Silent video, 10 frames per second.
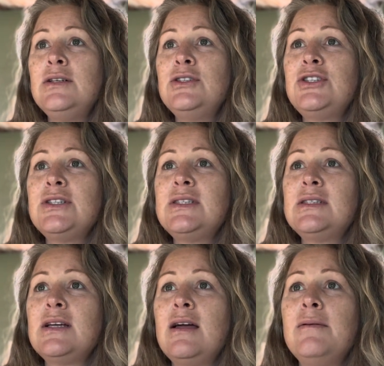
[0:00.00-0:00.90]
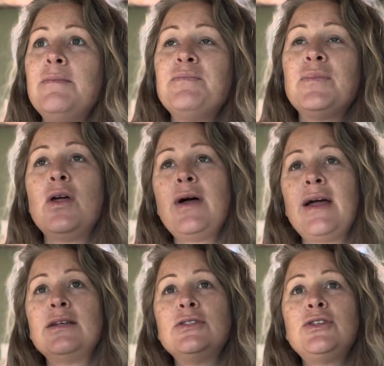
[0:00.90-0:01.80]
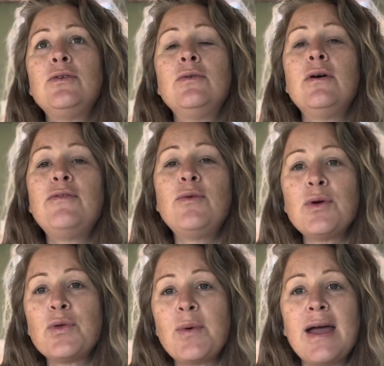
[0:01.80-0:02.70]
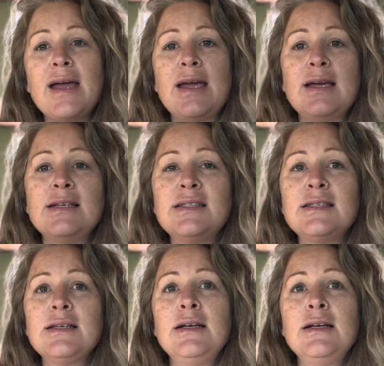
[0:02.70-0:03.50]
just okay, so a fourth way is